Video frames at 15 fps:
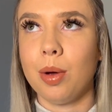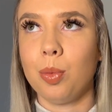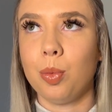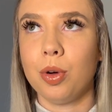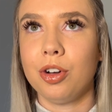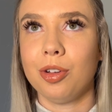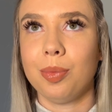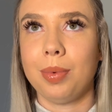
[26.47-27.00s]

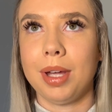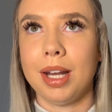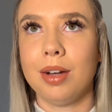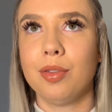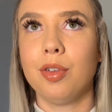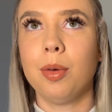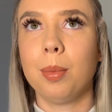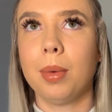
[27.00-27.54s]
would have been
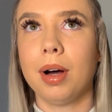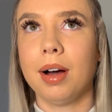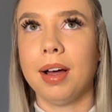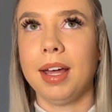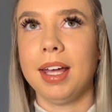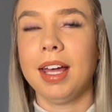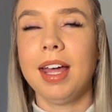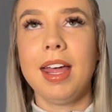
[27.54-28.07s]
for
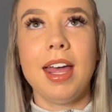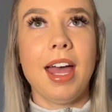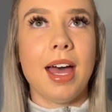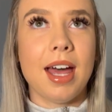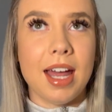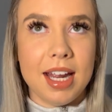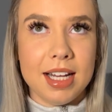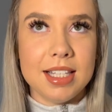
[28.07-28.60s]
my
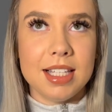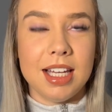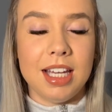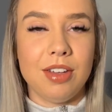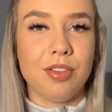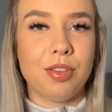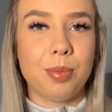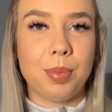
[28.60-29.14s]

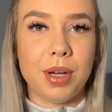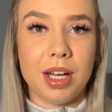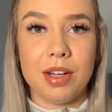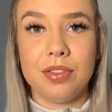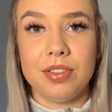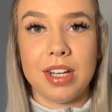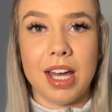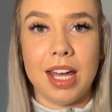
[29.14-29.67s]
18th
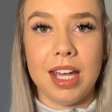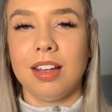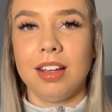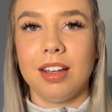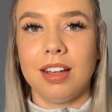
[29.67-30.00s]
birthday